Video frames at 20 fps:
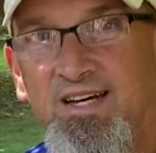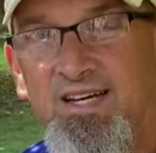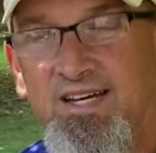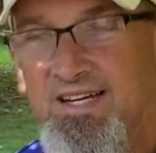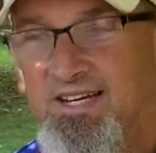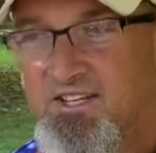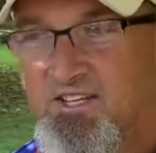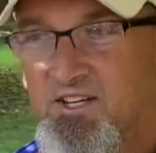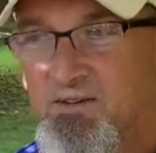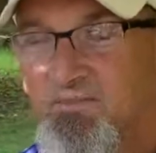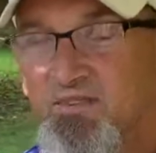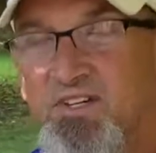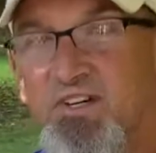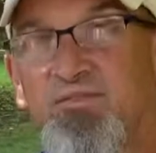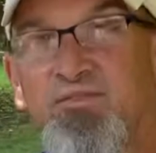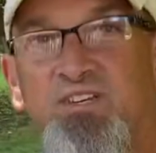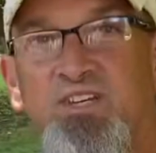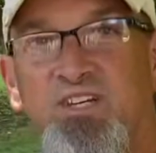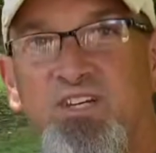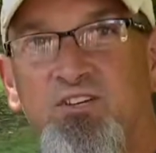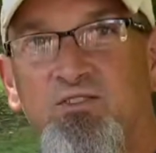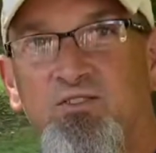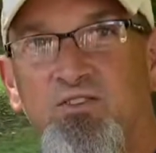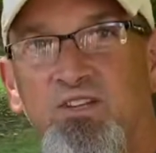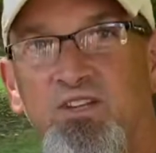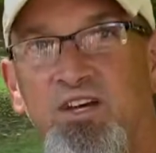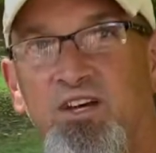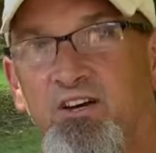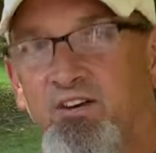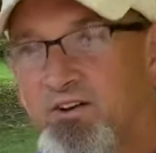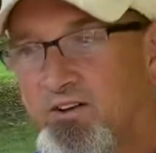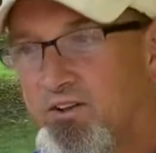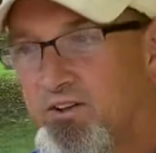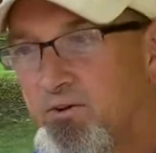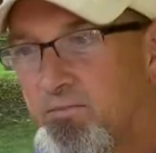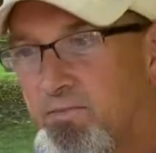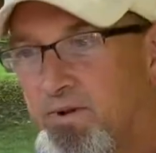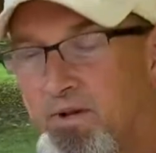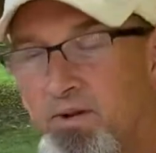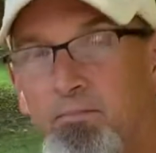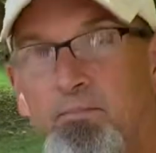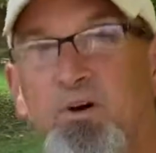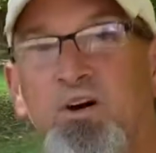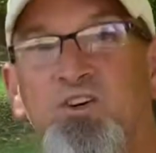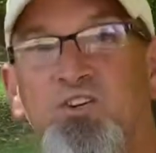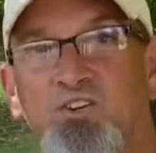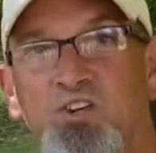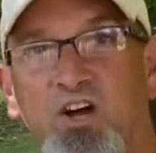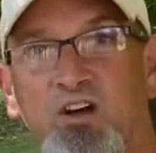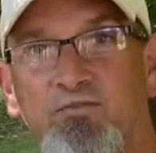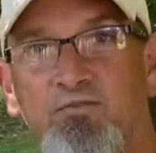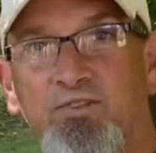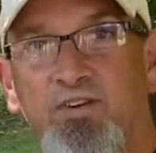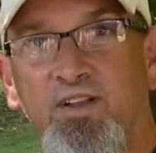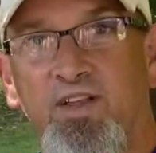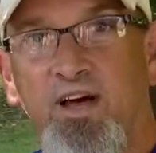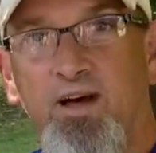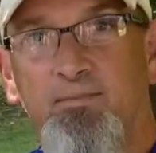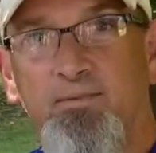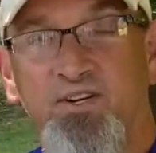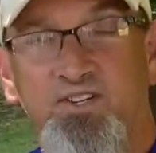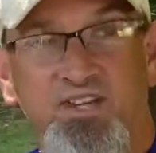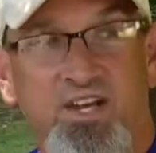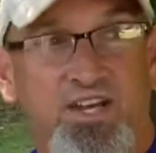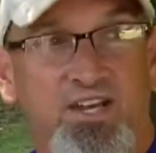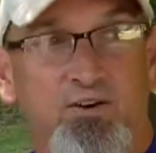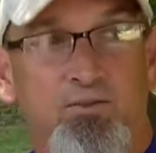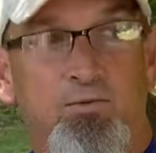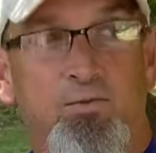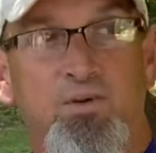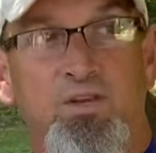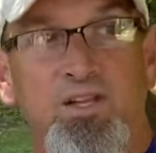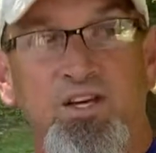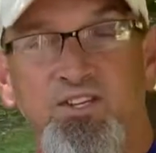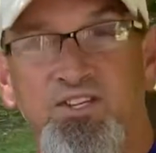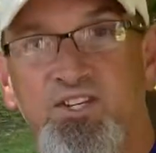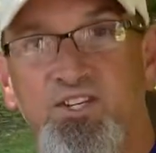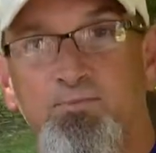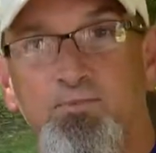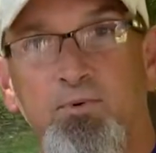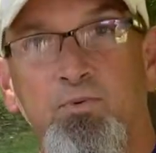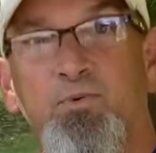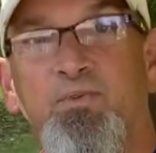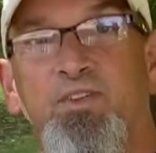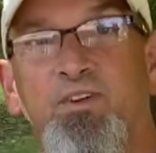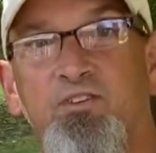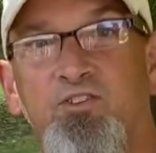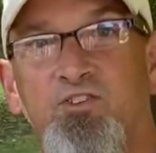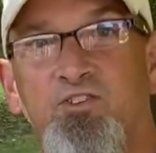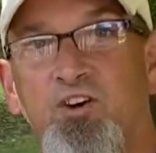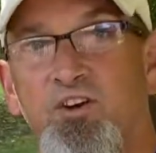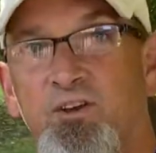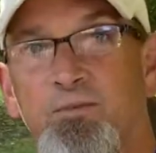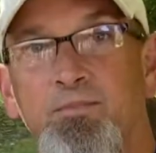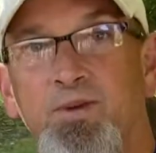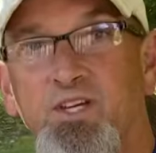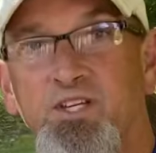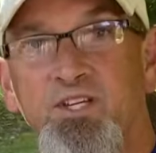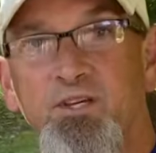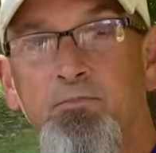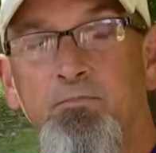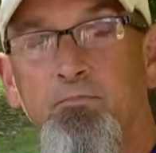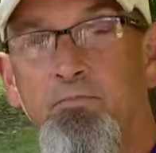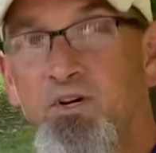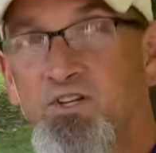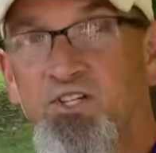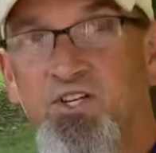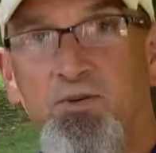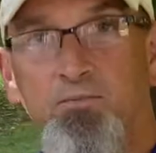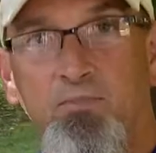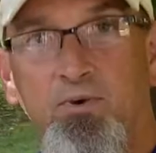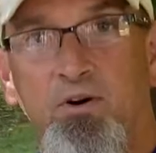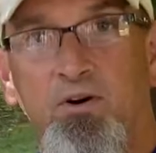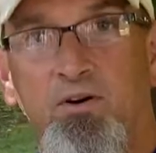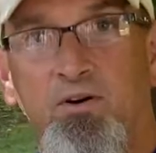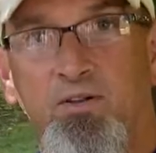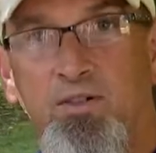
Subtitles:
Some 17 years later, a little bit of buckshot fell out, because I didn't realize this, but when they shot a musket ball,